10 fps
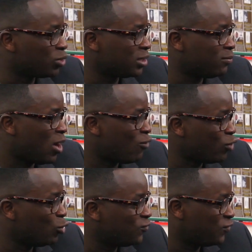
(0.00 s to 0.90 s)
talking
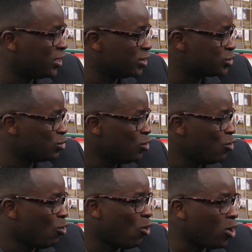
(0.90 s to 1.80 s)
about road things
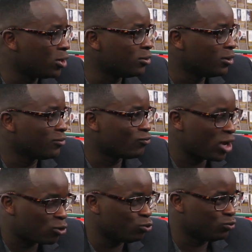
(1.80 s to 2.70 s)
on
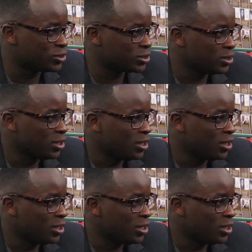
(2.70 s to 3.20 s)
records,